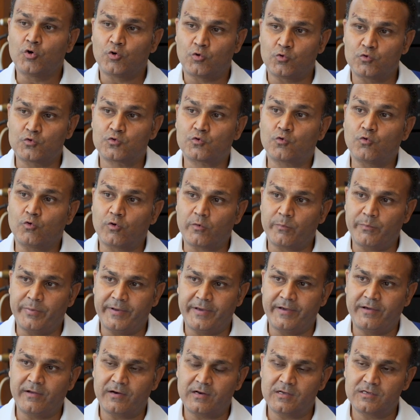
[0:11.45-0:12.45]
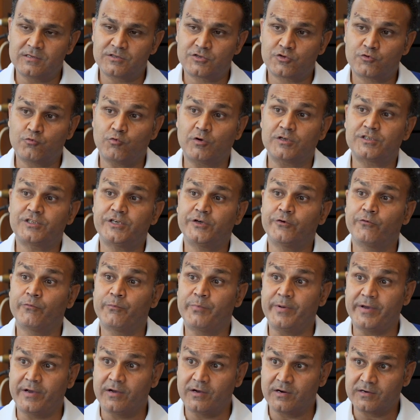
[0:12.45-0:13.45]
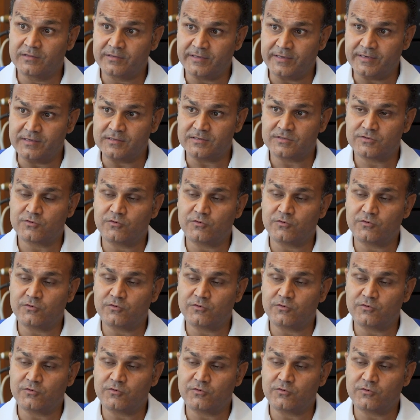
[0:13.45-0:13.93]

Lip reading: to score big runs, to achieve bigger things.